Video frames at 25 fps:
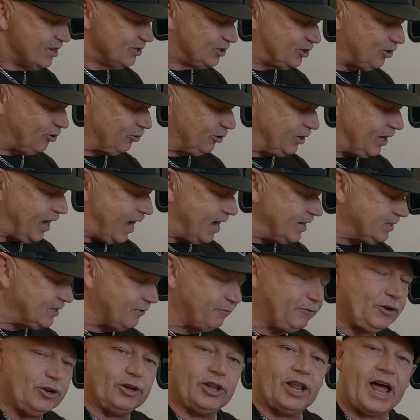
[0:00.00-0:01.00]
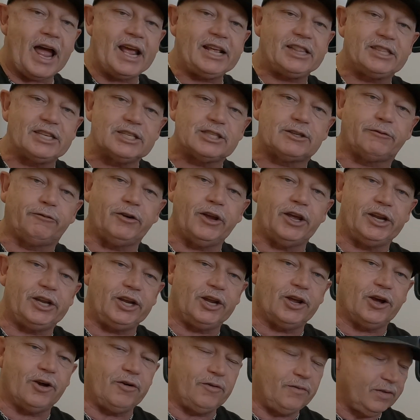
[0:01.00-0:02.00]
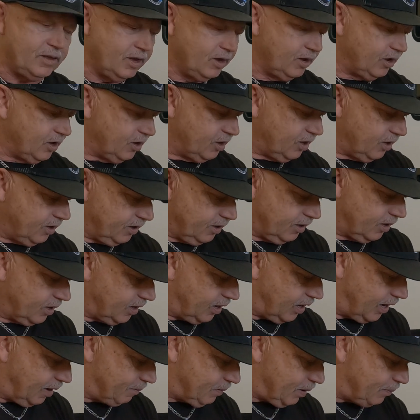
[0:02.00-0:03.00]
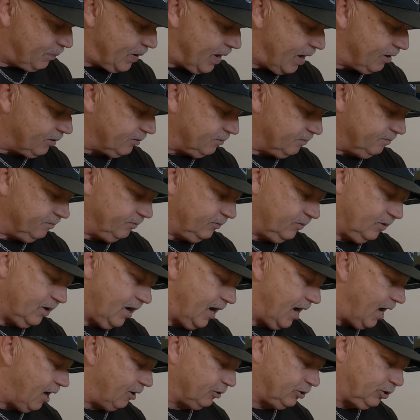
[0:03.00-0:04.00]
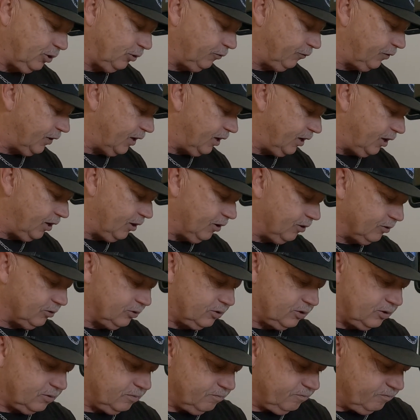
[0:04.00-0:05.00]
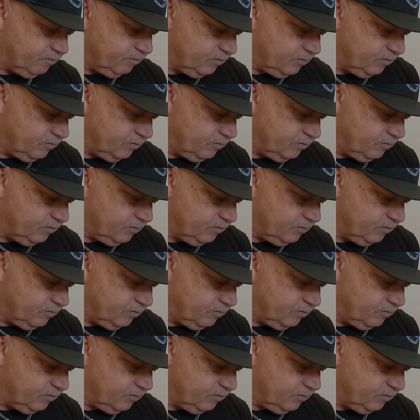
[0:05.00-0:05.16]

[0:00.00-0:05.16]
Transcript: So guys, if you like this video, I'm about how-to videos.